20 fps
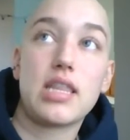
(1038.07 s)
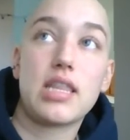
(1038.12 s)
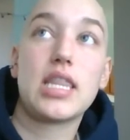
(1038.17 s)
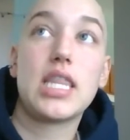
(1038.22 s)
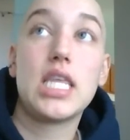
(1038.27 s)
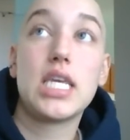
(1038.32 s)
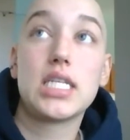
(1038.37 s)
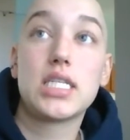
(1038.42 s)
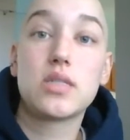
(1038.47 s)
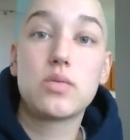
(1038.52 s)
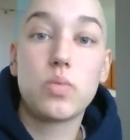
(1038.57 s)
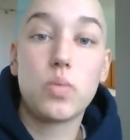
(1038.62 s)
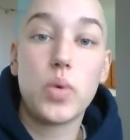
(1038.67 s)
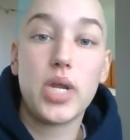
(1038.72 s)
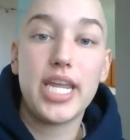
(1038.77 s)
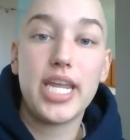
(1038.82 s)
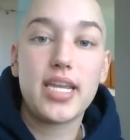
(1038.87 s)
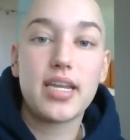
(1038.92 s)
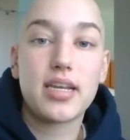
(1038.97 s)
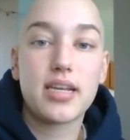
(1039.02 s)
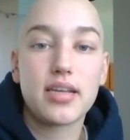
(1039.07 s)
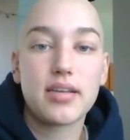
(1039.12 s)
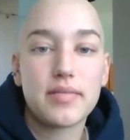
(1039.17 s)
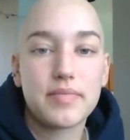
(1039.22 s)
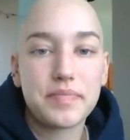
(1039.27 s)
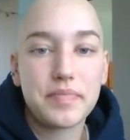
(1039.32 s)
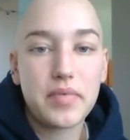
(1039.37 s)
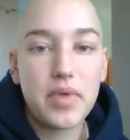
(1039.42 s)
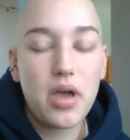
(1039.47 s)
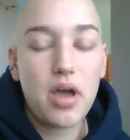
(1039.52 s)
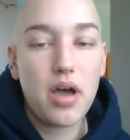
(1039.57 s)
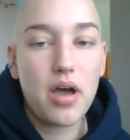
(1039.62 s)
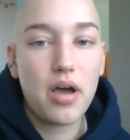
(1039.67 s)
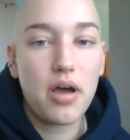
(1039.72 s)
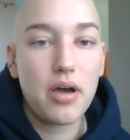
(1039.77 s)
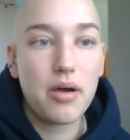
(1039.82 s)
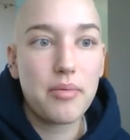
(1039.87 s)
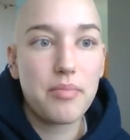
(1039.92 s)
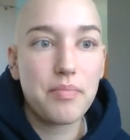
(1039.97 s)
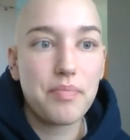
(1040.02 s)
this weak,
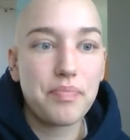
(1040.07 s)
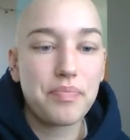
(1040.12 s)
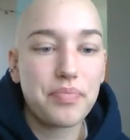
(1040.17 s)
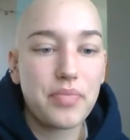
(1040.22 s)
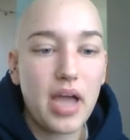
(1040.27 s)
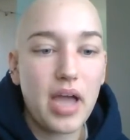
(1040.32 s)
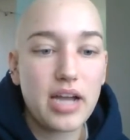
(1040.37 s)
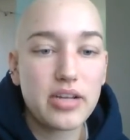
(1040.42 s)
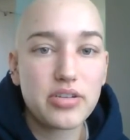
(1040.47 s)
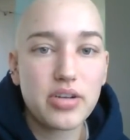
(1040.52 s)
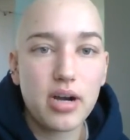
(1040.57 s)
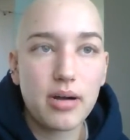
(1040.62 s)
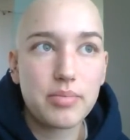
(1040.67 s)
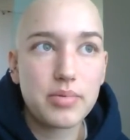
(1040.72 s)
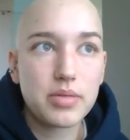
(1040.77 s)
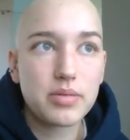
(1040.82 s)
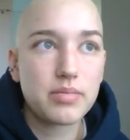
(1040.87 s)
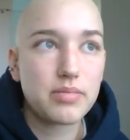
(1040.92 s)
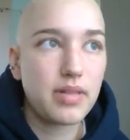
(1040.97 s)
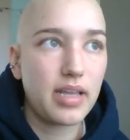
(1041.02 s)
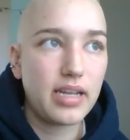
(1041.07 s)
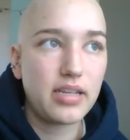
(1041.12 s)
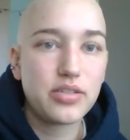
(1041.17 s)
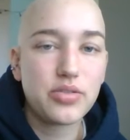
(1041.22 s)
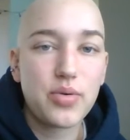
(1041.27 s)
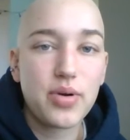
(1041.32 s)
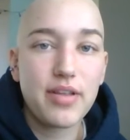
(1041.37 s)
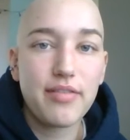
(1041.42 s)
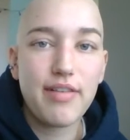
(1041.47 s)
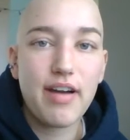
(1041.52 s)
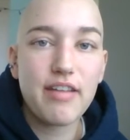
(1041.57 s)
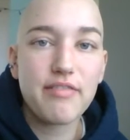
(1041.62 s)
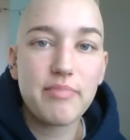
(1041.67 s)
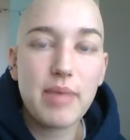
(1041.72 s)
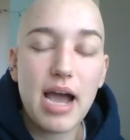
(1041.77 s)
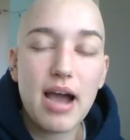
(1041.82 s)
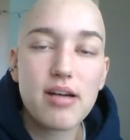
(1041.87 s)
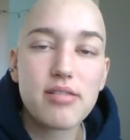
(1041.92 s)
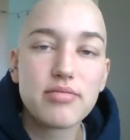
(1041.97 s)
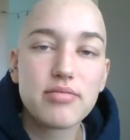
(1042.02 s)
I dropped like 25
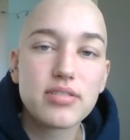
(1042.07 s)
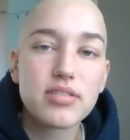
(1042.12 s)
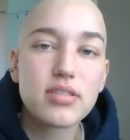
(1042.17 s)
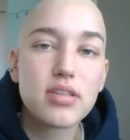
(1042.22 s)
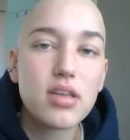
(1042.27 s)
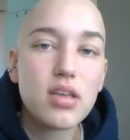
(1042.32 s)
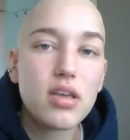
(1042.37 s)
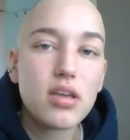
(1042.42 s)
pounds.